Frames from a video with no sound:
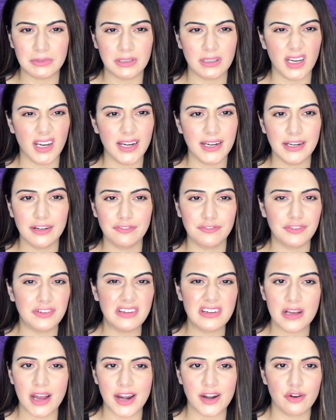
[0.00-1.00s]

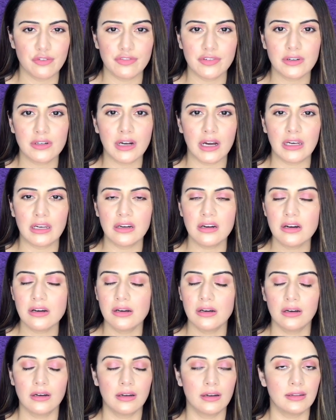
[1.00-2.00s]
indifferent kind of a color,
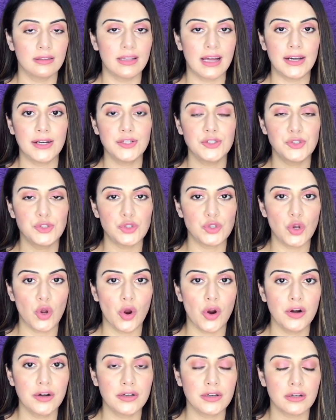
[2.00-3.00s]
that is
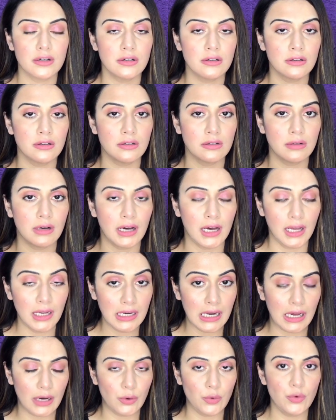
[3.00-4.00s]
not
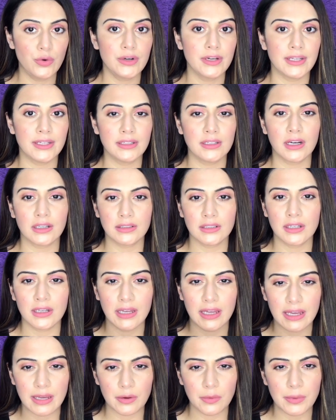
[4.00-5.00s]
allowed in
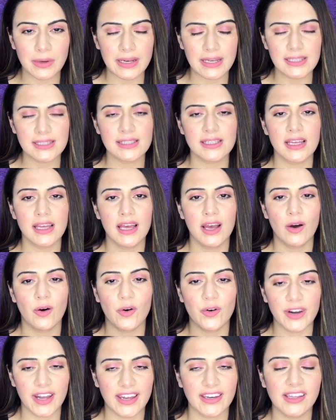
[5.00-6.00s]
Qatar Airways
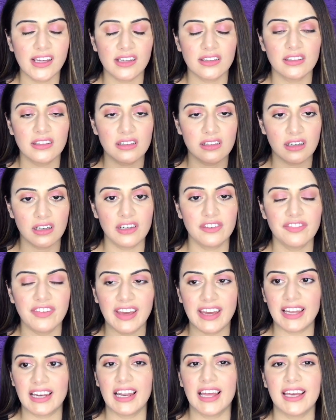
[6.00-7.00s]
or any other Gulf
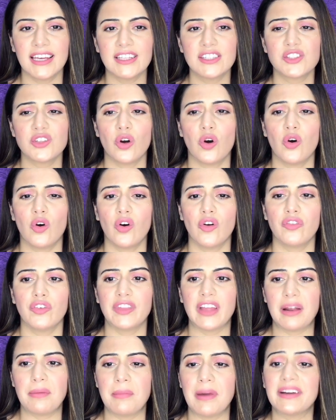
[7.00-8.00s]
airlines, or for
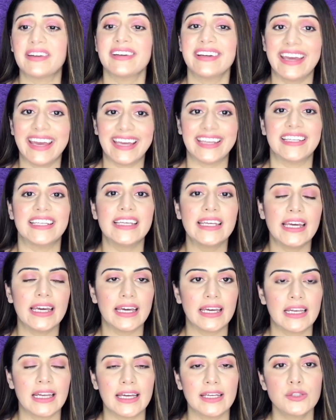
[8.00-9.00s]
that matter any
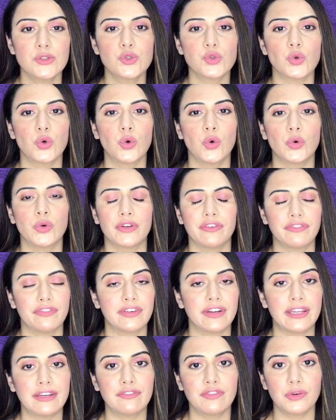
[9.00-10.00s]
airline, so
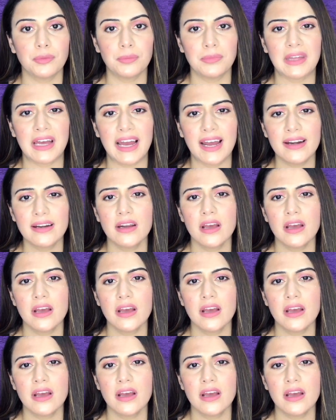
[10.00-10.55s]
refrain from that.